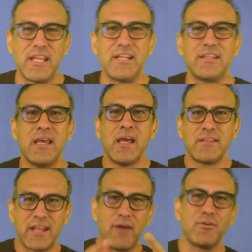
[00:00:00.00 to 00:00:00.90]
think
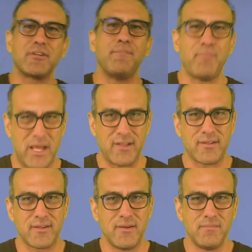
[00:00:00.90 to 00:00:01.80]
that I was the best.